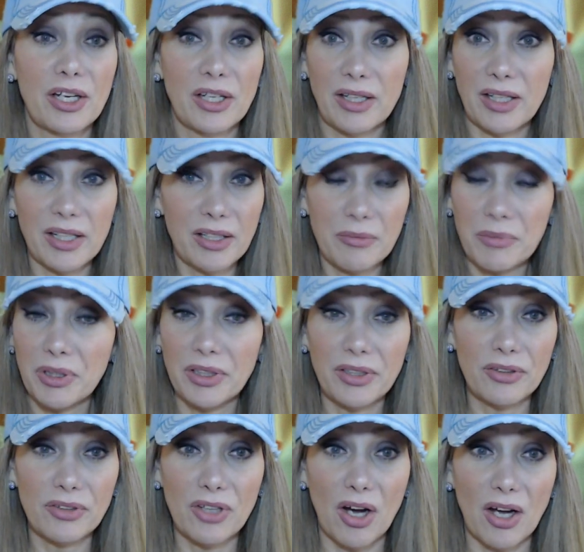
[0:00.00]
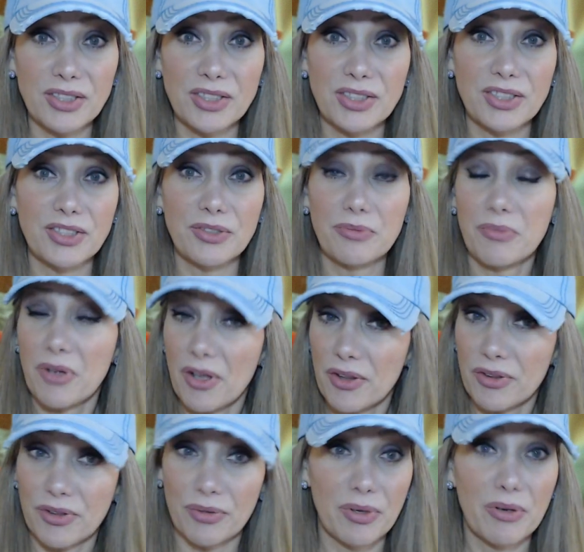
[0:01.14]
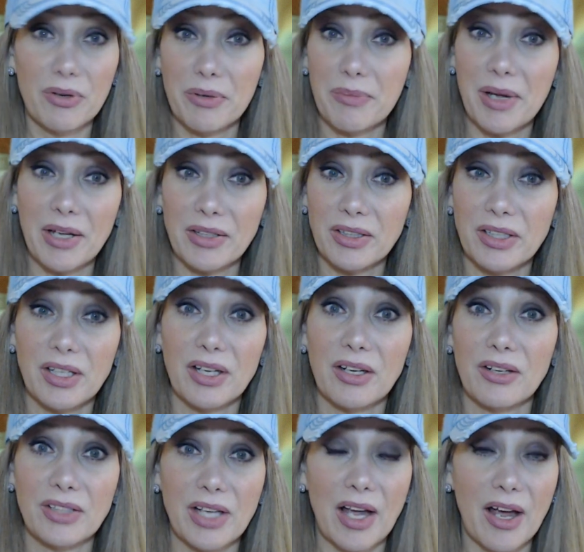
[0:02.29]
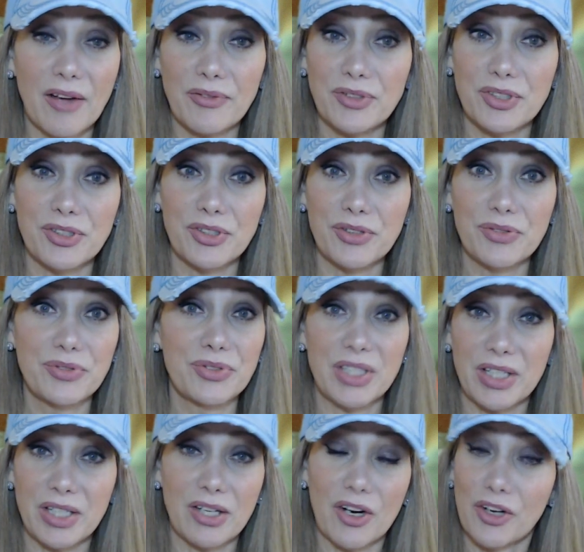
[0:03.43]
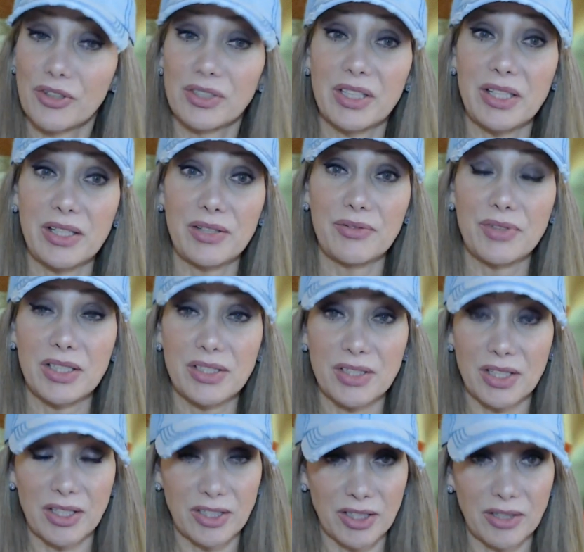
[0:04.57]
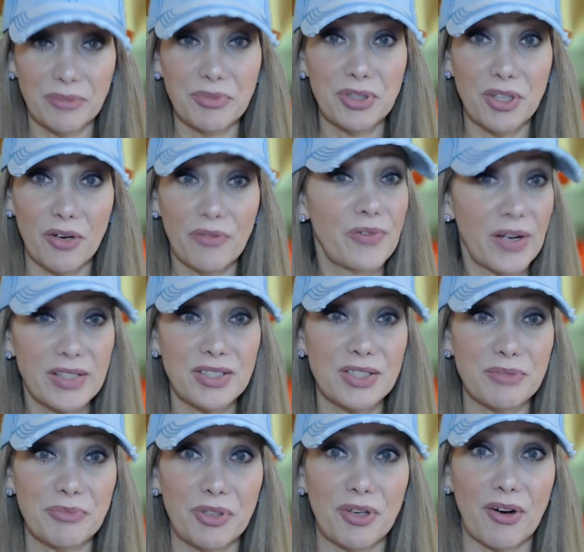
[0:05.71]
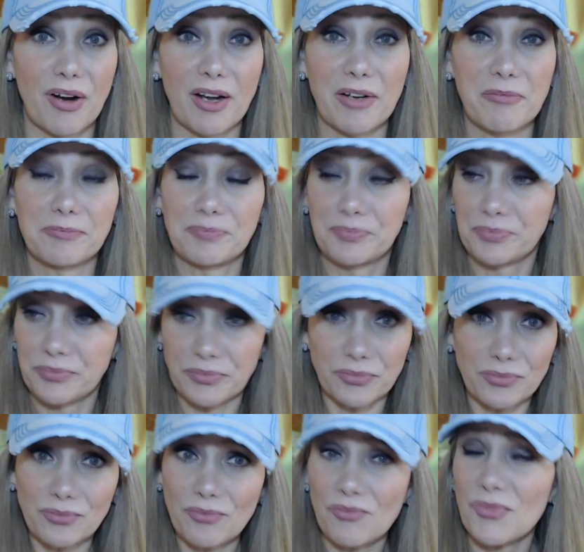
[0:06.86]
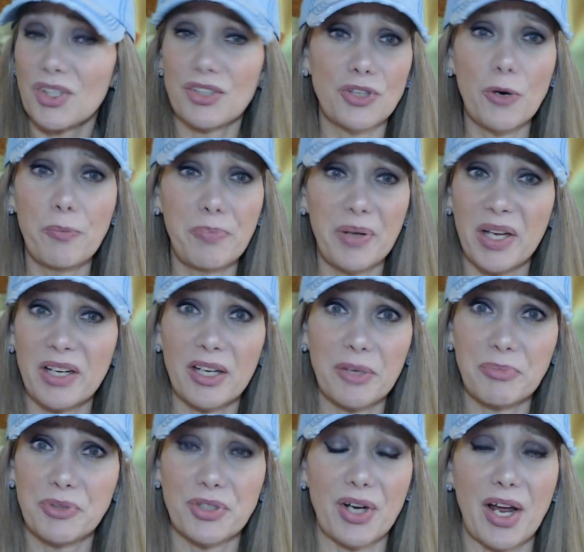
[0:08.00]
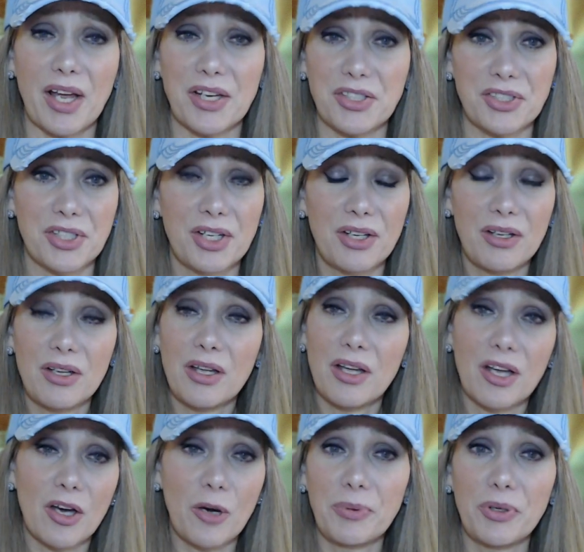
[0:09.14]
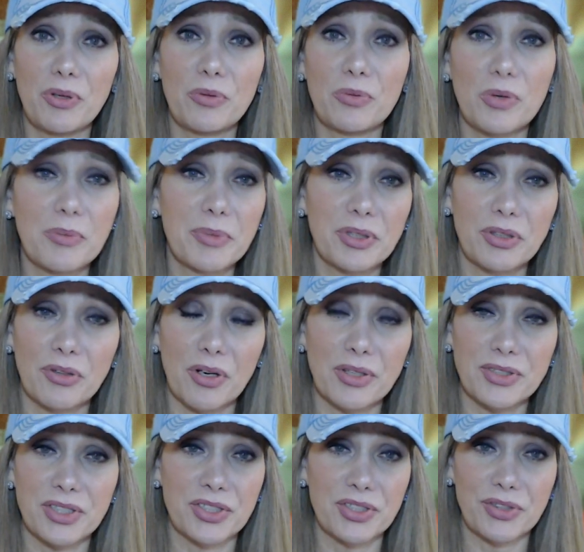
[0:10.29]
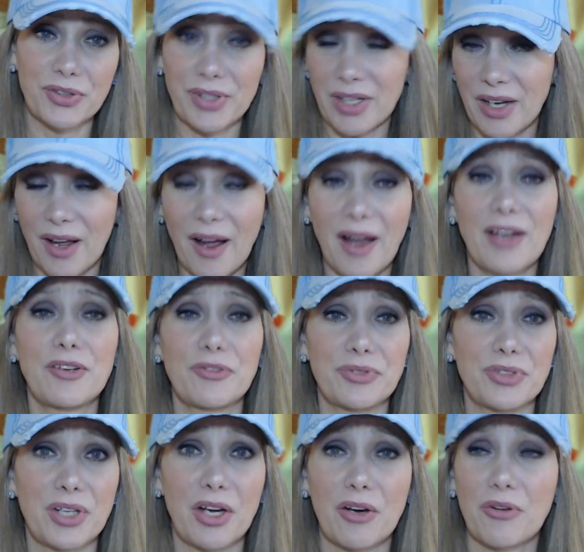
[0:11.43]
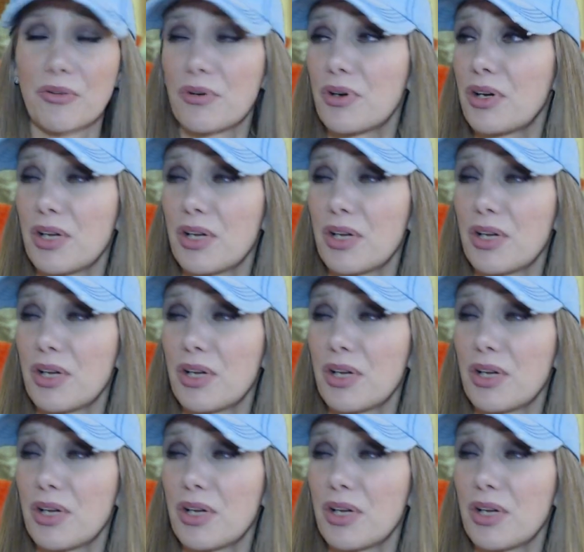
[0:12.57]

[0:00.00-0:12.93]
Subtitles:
Get them a little costume, throw them out there in the afternoons, early evenings, and tell them to go fight some crime. Go pick up trash. Help an old woman cross the street. I don't know.